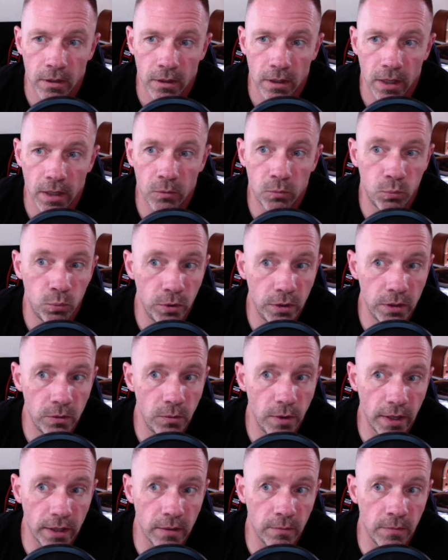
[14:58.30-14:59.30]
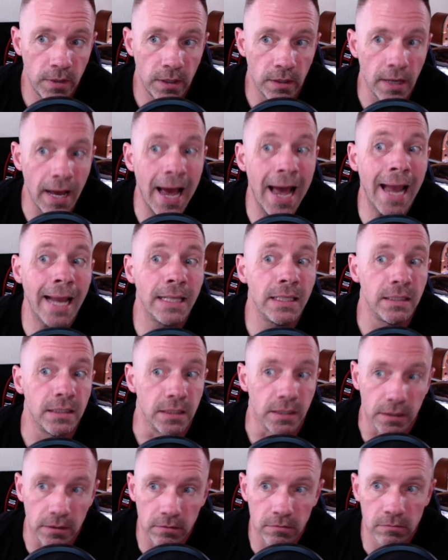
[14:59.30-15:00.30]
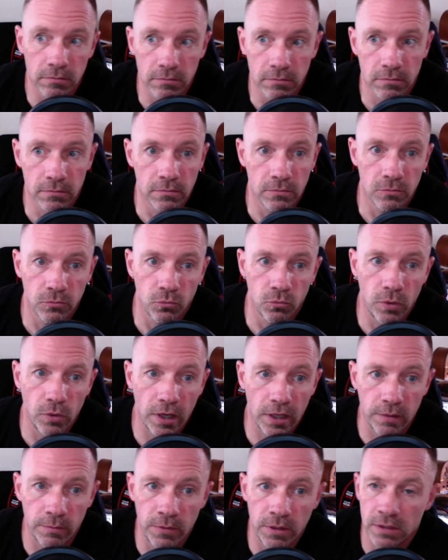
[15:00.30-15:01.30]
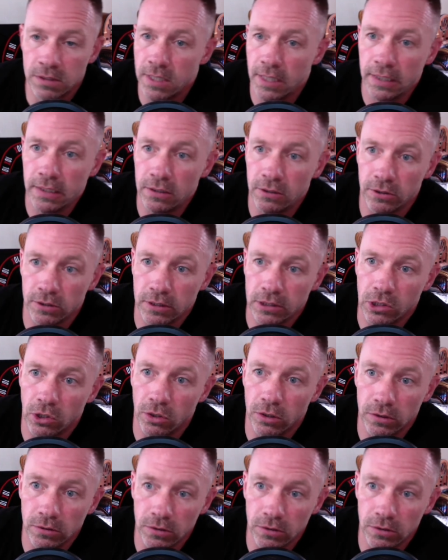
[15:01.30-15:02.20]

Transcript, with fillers: I'd really recommend, highly recommend taking a look at Cardone